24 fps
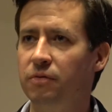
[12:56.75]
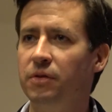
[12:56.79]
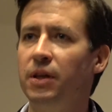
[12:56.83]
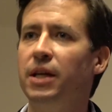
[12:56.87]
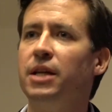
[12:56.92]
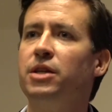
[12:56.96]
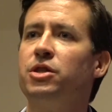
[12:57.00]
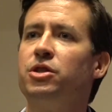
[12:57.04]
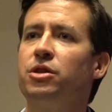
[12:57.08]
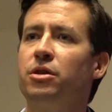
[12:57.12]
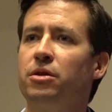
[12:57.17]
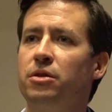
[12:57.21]

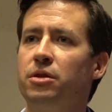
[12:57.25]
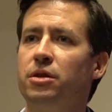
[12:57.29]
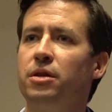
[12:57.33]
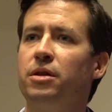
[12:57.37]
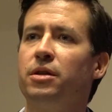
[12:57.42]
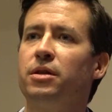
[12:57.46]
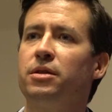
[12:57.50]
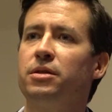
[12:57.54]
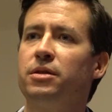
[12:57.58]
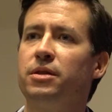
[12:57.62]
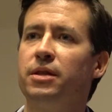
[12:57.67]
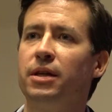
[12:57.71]
nature to
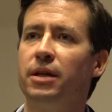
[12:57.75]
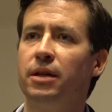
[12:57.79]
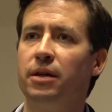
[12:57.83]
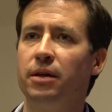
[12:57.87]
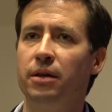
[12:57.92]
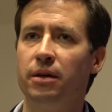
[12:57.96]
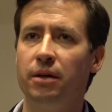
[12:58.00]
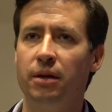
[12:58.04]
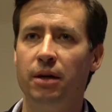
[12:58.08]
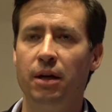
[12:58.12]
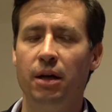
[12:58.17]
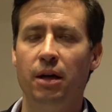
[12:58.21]
this
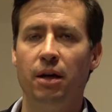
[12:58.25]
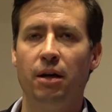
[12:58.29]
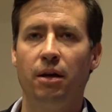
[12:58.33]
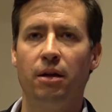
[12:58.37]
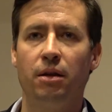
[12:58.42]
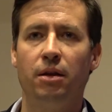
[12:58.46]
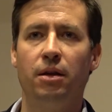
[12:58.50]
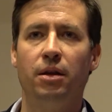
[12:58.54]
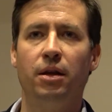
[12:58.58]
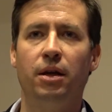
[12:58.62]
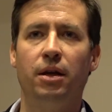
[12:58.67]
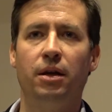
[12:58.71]
data
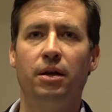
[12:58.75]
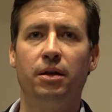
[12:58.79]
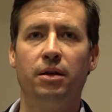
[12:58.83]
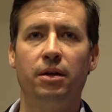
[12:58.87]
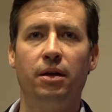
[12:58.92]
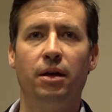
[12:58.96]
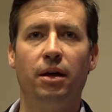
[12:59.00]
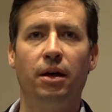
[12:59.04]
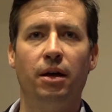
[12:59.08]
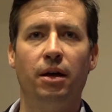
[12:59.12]
that